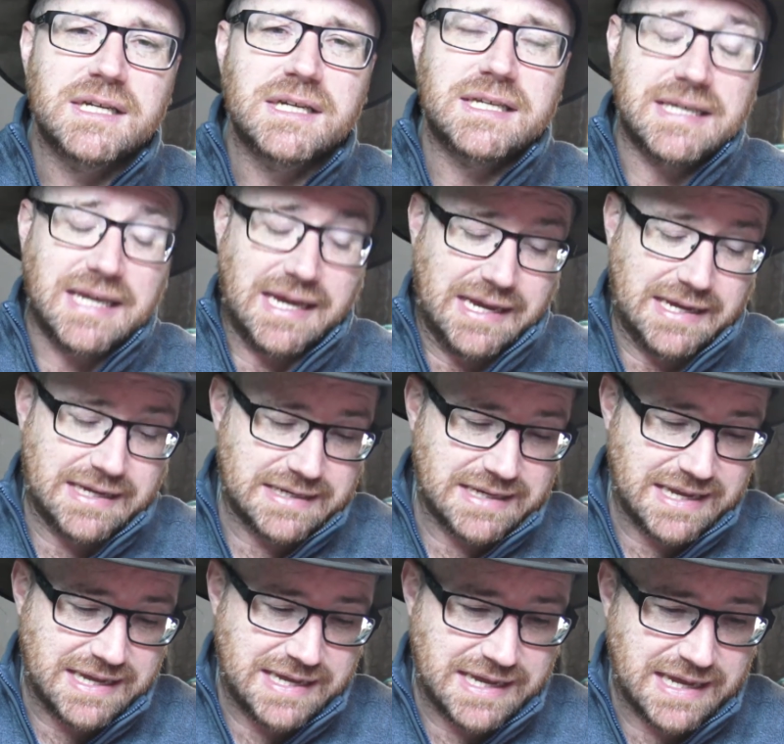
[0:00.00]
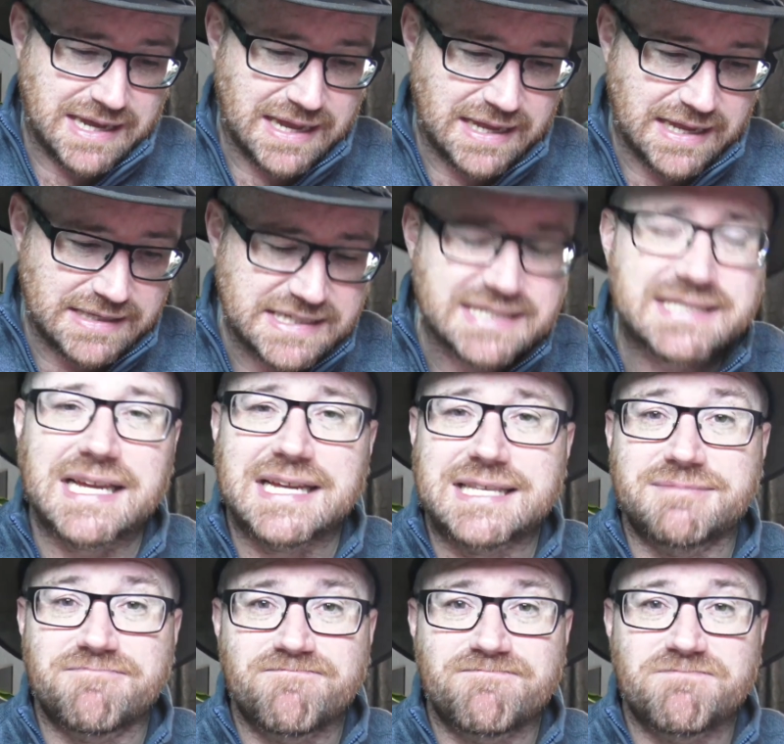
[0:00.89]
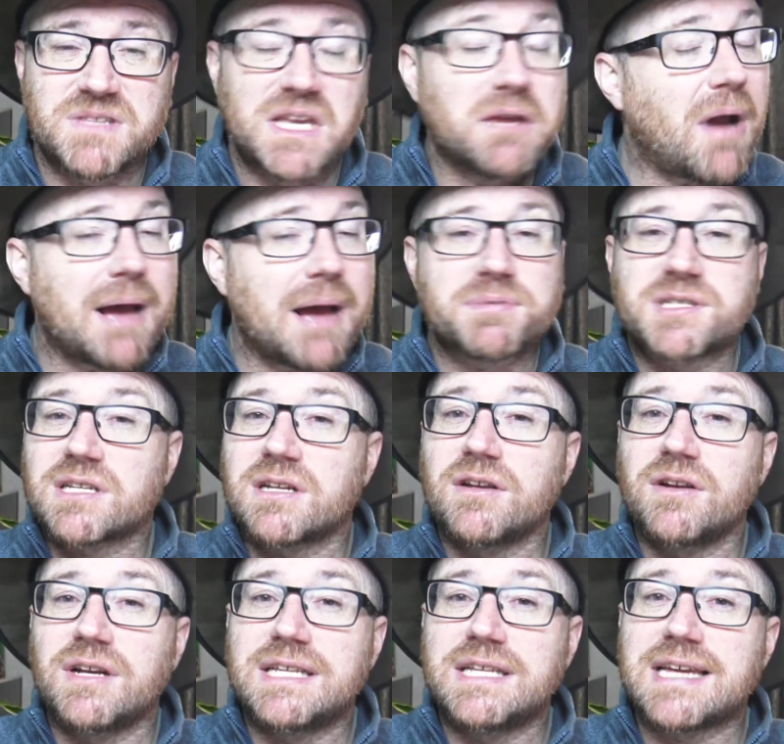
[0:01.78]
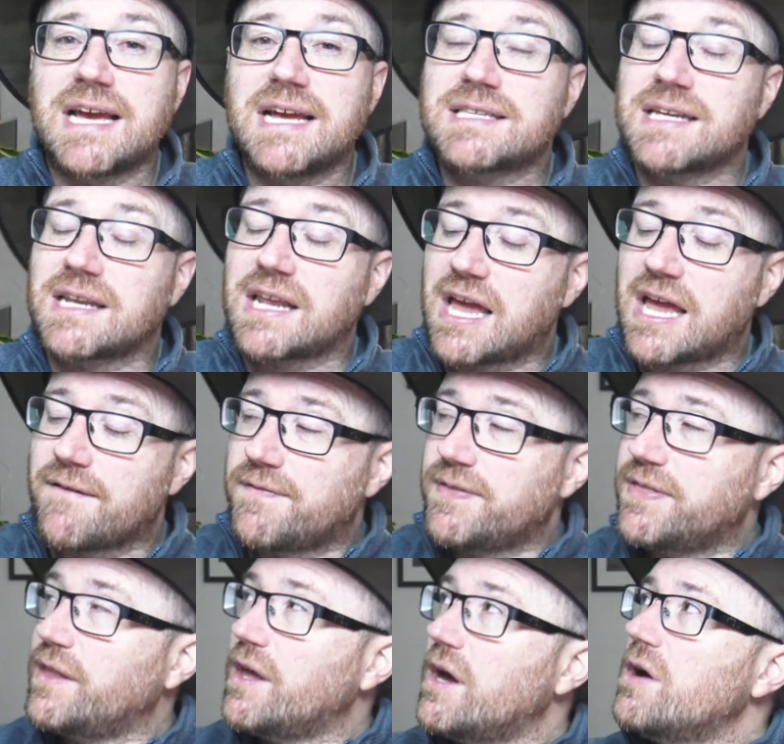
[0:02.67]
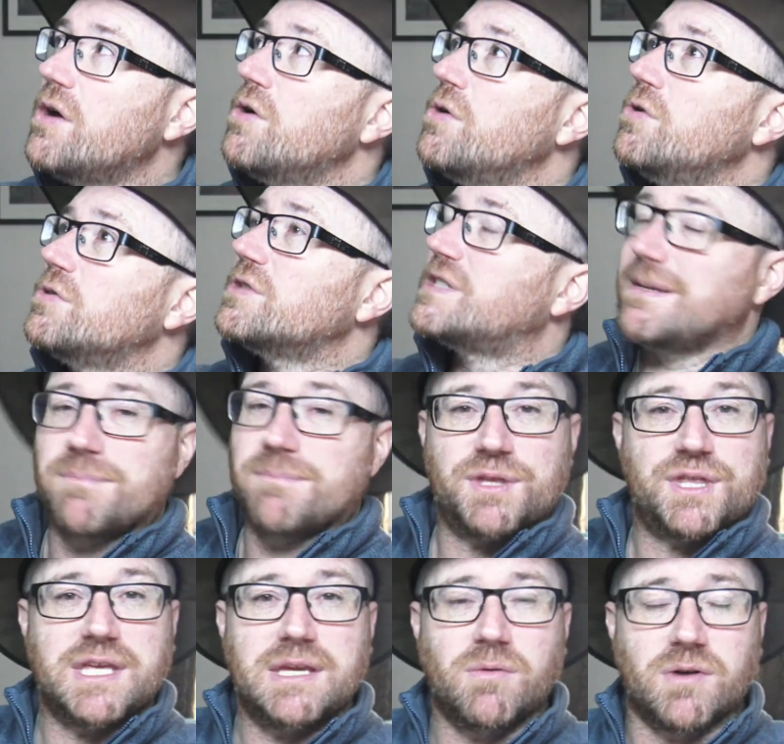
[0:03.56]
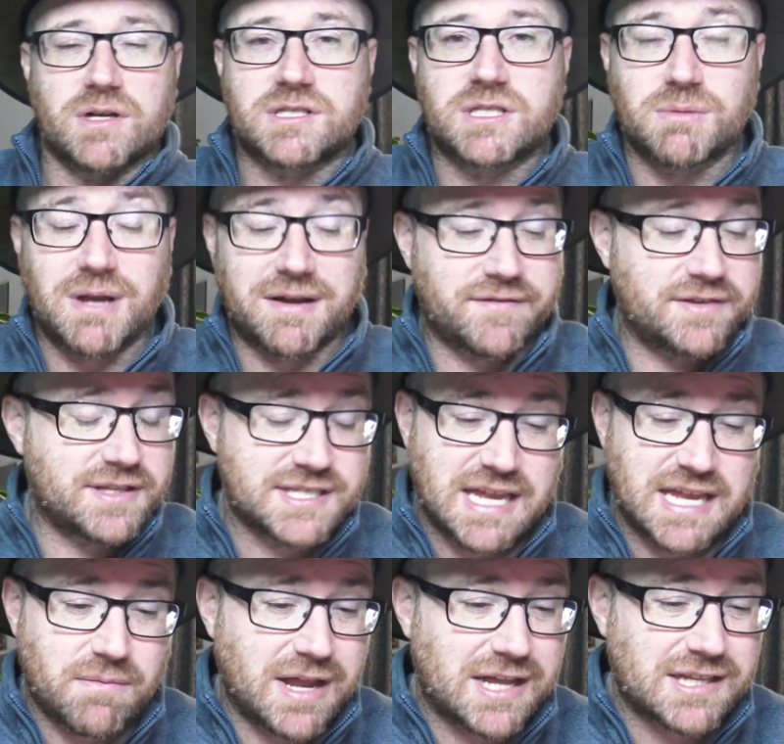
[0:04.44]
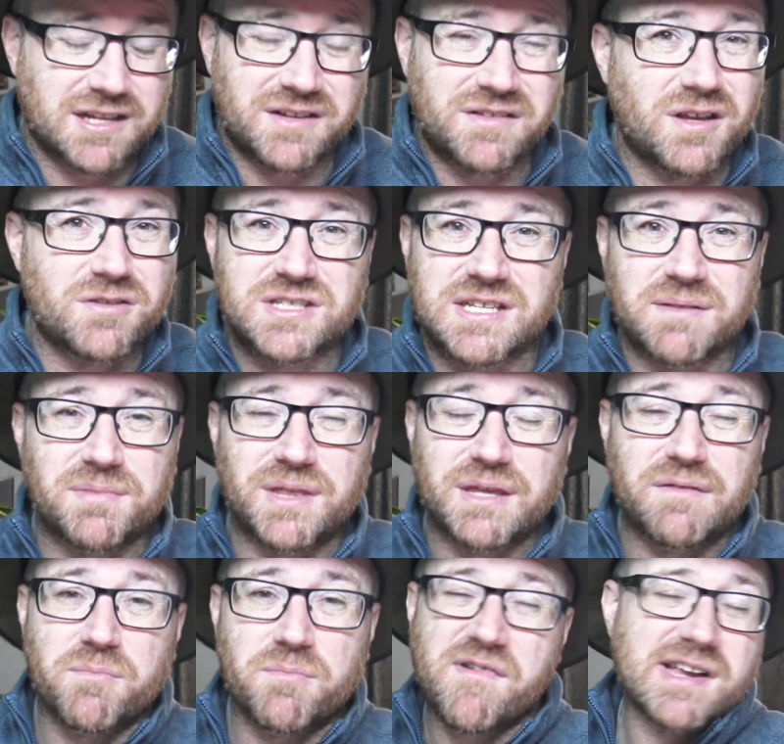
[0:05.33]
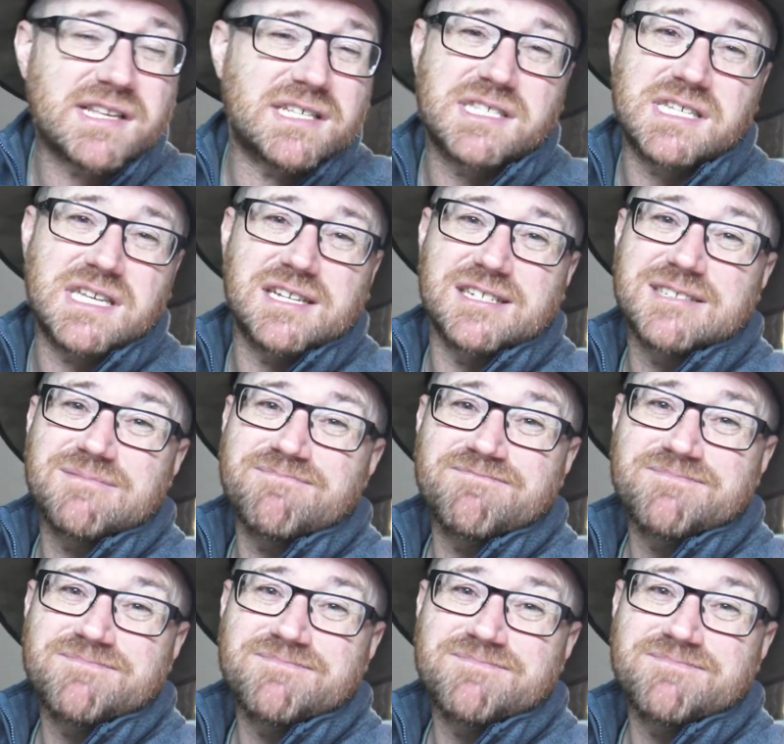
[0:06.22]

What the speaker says: Yeah, you did. You absolutely did. And I have no sympathy whatsoever. In the same way, I don't have no sympathy for Brexiteers.